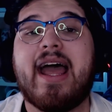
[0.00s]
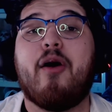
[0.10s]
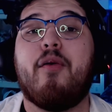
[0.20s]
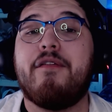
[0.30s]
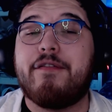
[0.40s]

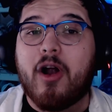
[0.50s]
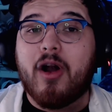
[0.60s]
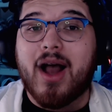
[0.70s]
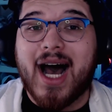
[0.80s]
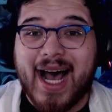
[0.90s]
Now, for
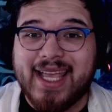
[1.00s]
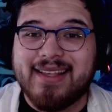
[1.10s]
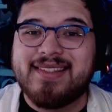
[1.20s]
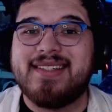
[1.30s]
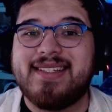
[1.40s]
our
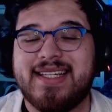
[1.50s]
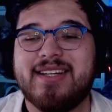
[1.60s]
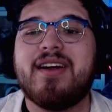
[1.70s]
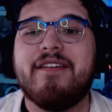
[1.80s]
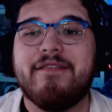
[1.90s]
highest
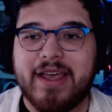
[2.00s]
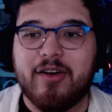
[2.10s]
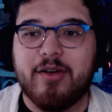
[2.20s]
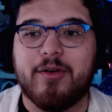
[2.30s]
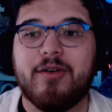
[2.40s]
tier
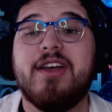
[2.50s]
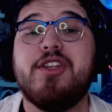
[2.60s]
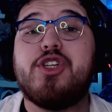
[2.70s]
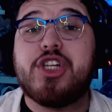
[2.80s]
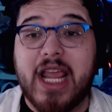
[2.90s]
available,
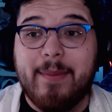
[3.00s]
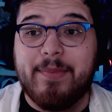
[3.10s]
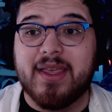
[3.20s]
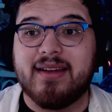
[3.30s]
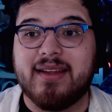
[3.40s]

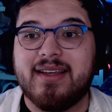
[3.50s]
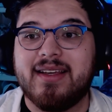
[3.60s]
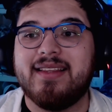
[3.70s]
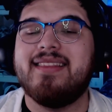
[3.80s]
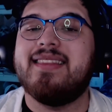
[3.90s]
Champion,
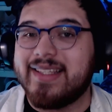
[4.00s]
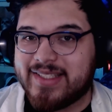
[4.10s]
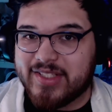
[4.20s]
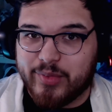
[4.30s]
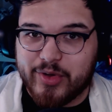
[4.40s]

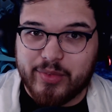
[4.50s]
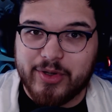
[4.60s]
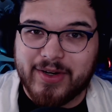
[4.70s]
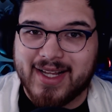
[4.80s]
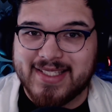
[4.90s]
this is where the
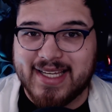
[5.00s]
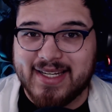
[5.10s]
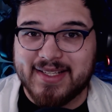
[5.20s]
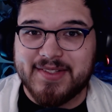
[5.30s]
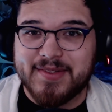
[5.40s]
real
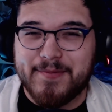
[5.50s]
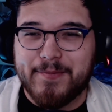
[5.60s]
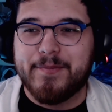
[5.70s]
content is.